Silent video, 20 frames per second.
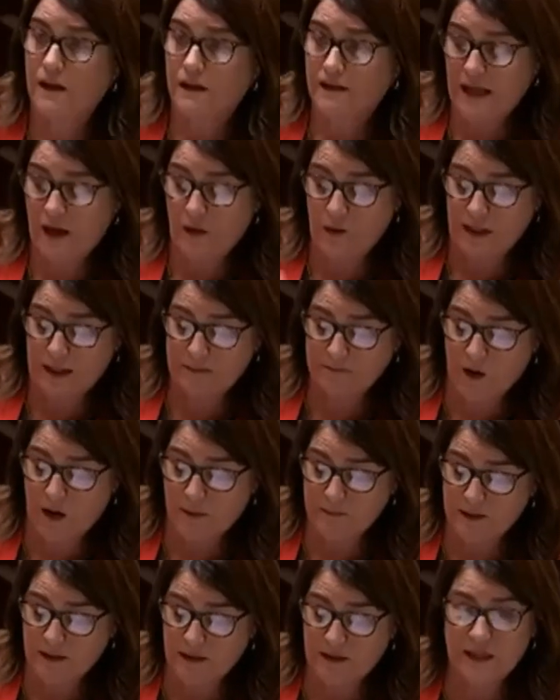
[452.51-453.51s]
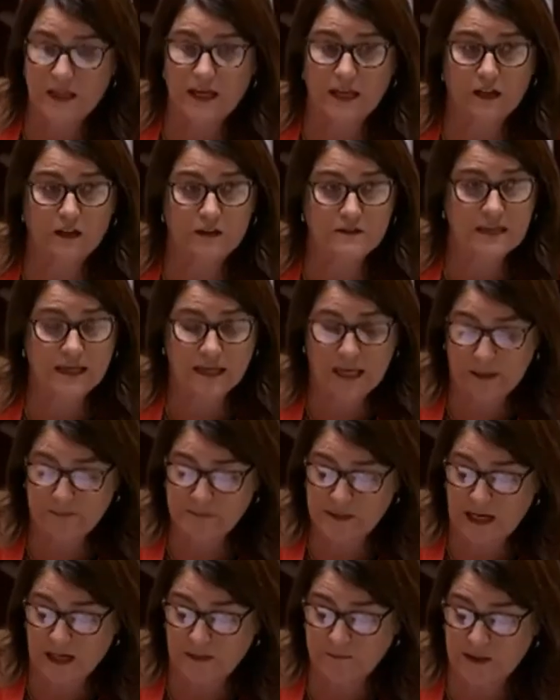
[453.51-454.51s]
Now I'll add my bit in here because they keep
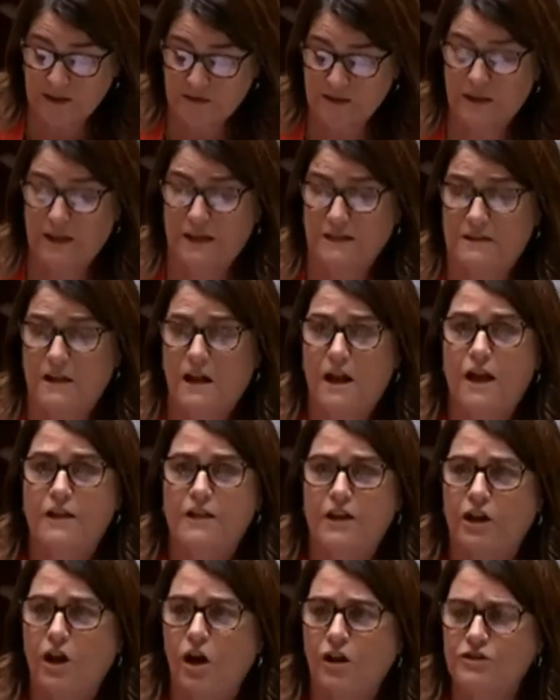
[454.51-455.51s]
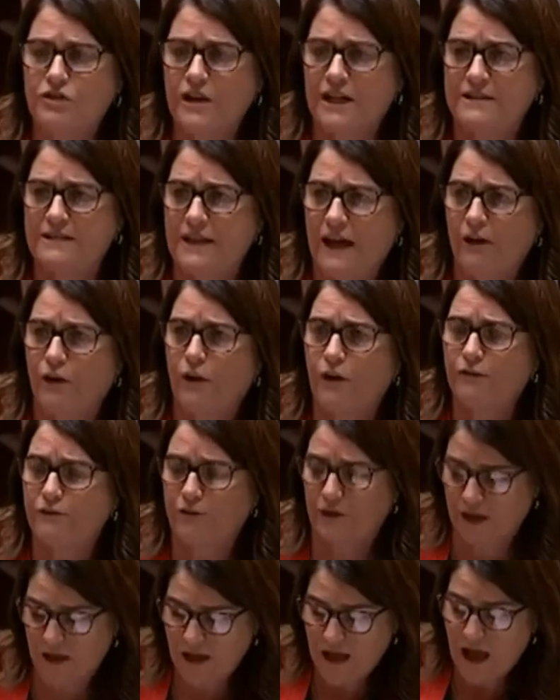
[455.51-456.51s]
telling me this. The contracts they are
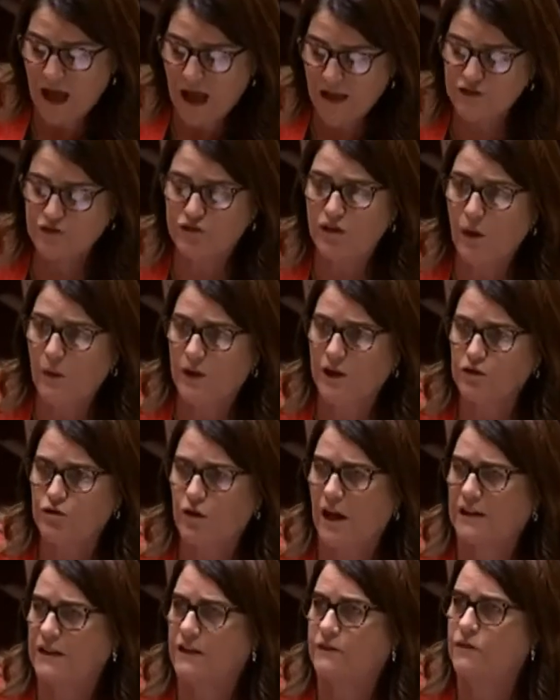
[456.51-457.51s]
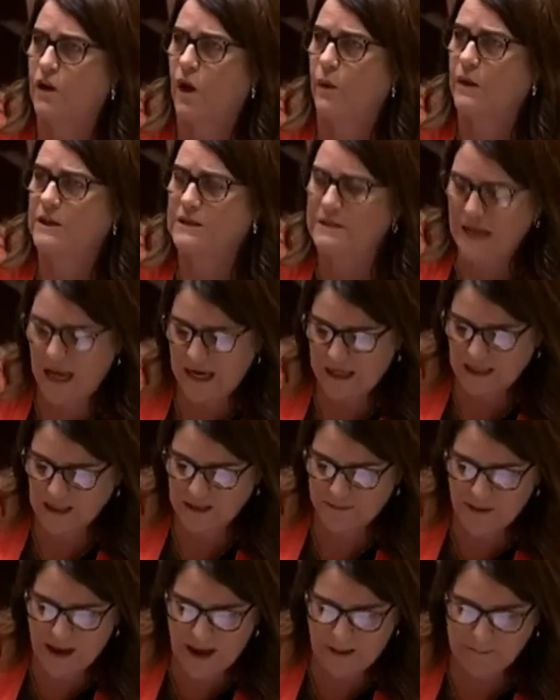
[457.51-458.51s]
offering are so unattractive, no one's taking
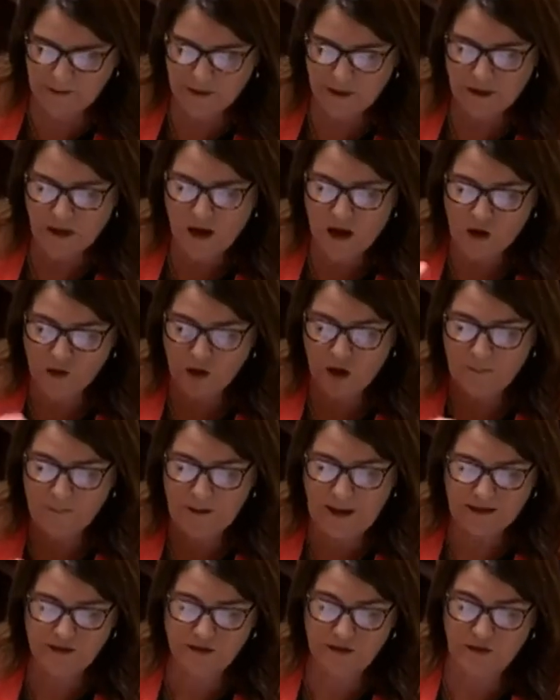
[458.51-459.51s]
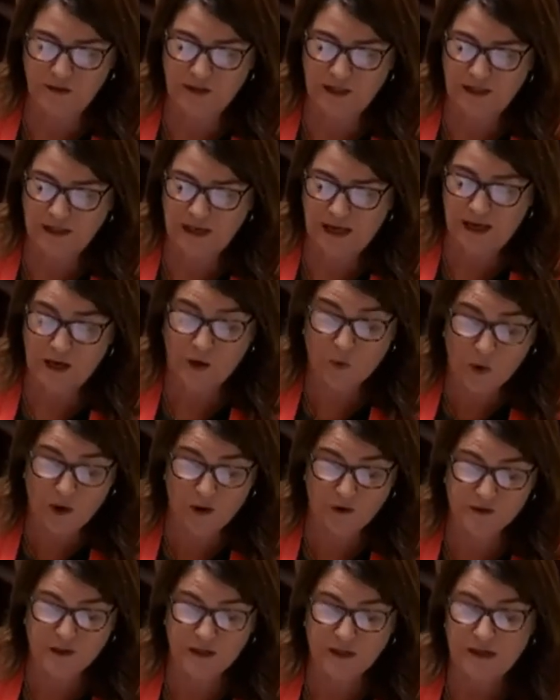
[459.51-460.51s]
them up. I'll go back to the
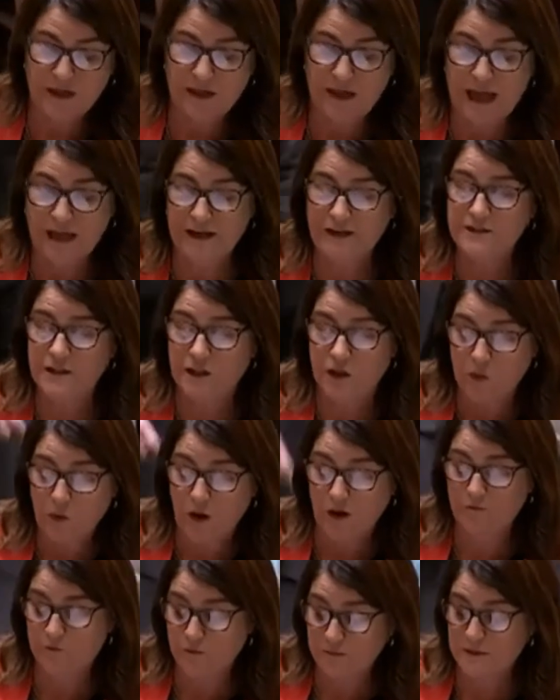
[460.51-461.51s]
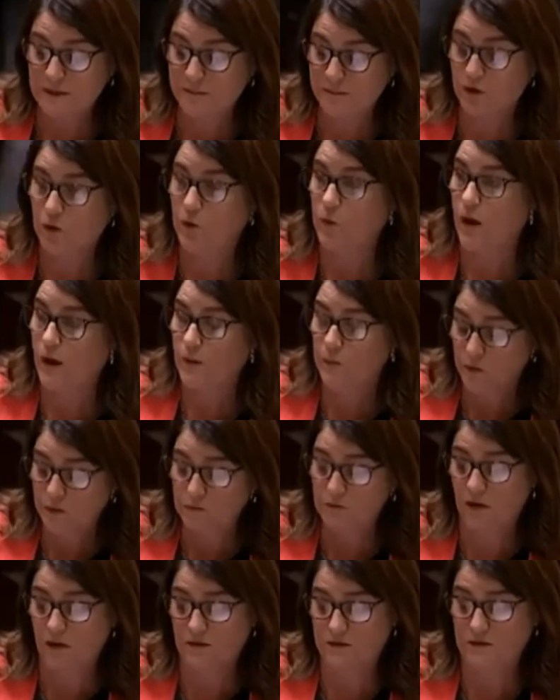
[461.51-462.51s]
quote, and it's a quote from someone who I
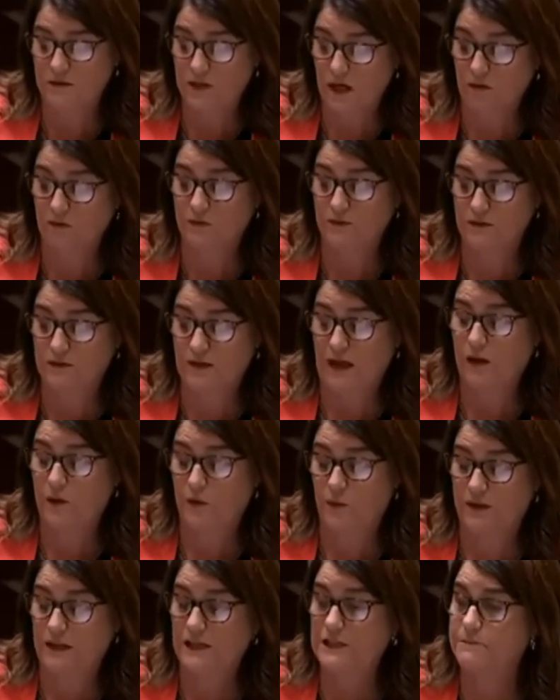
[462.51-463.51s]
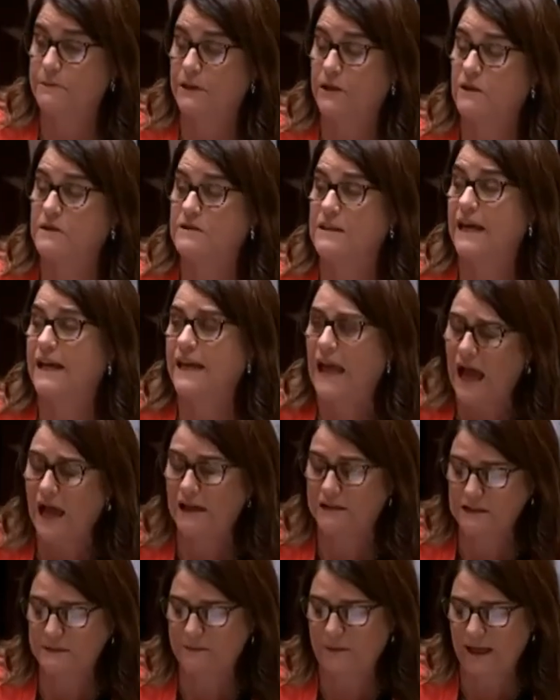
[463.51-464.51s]
will not say who it is because they
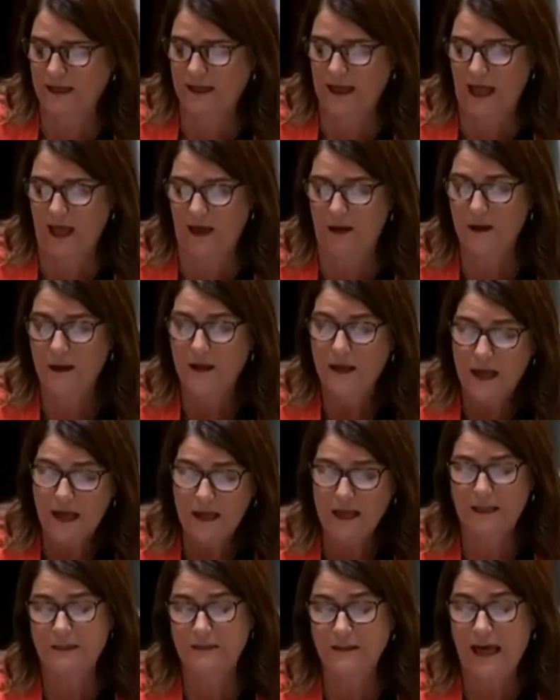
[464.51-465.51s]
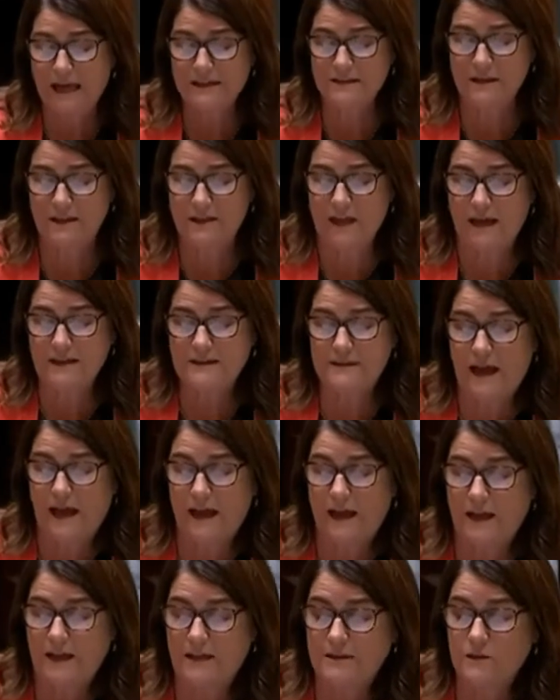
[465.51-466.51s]
can't speak out. Lastly, they
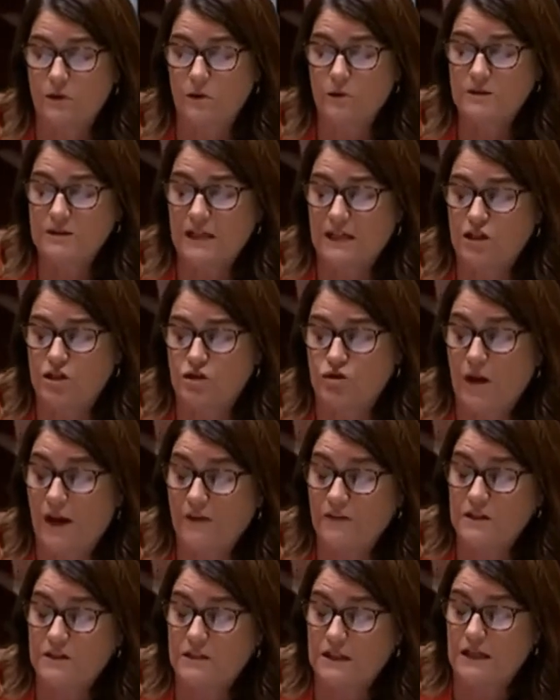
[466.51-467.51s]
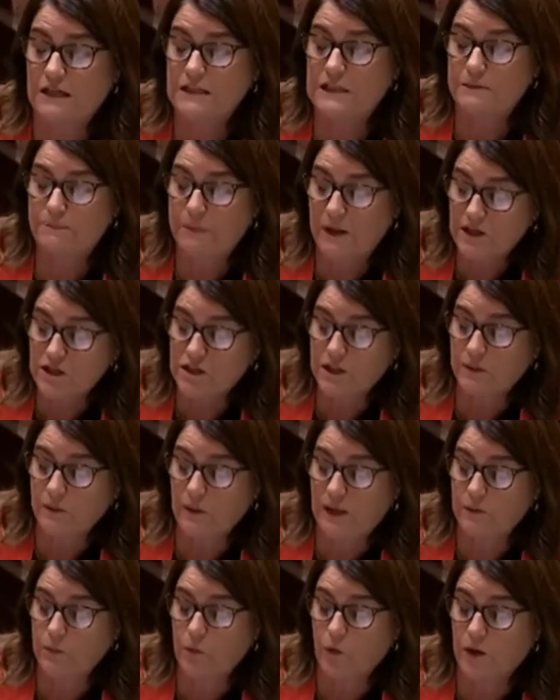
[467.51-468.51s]
say, it is all such a travesty, especially
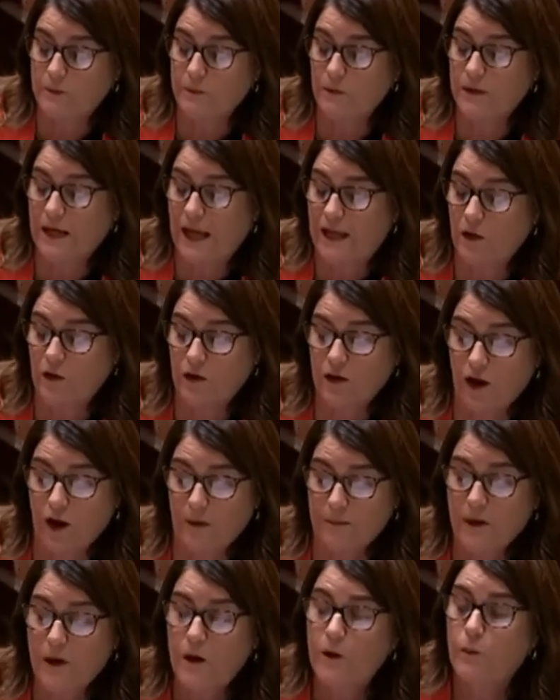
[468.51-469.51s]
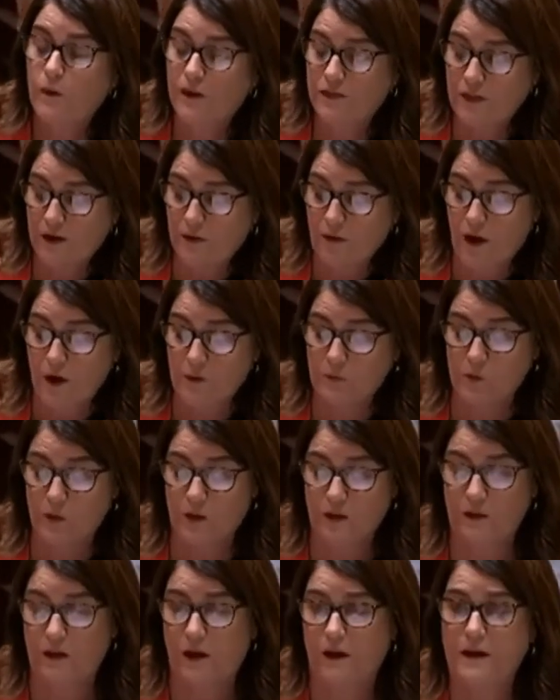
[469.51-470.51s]
when Warrnambool cannot cope with their own
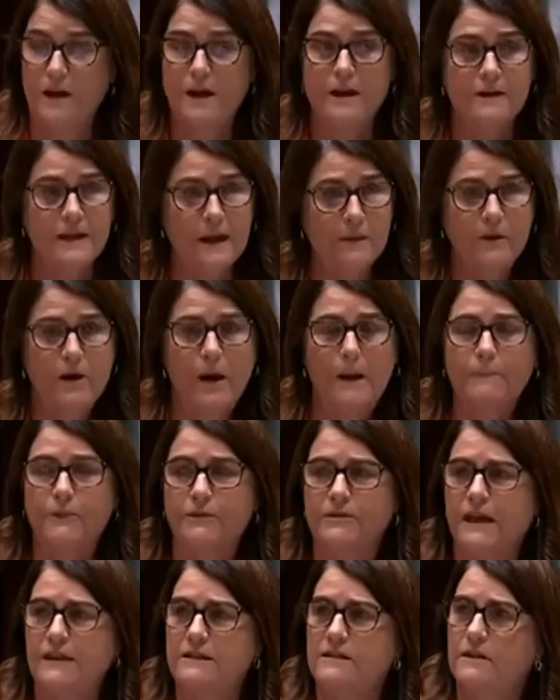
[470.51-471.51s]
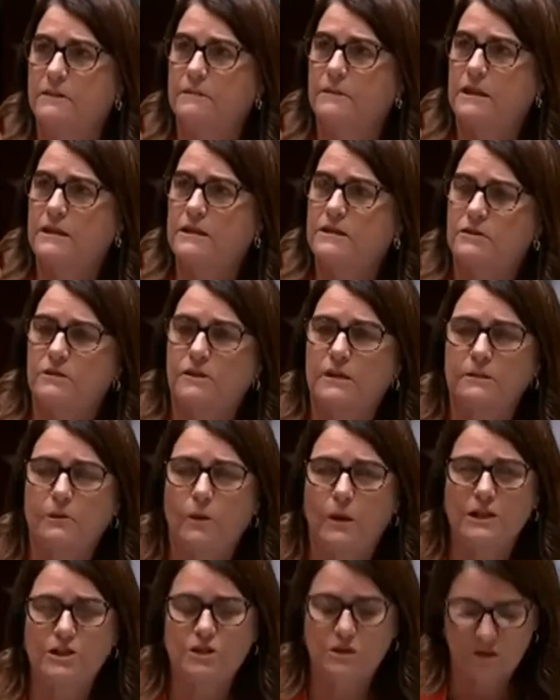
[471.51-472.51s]
workload. Now, when I put that to the minister in
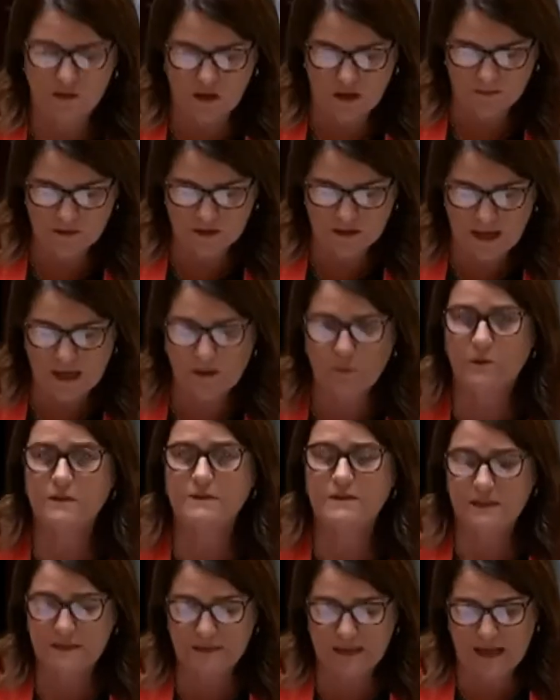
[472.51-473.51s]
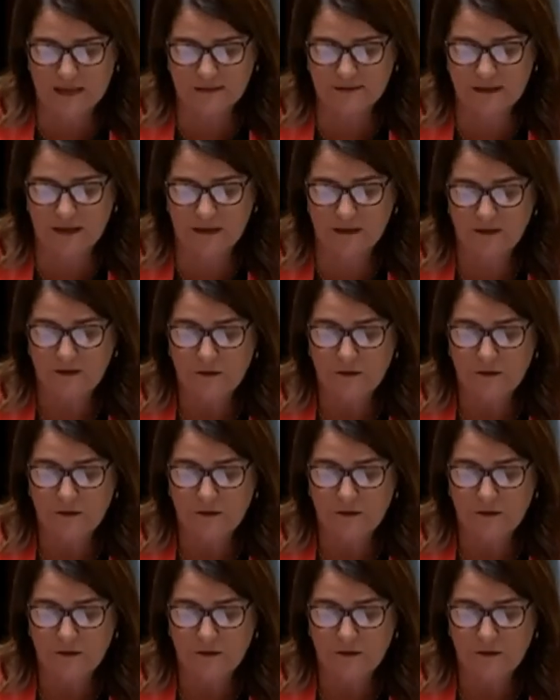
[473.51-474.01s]
question time today, what's his answer?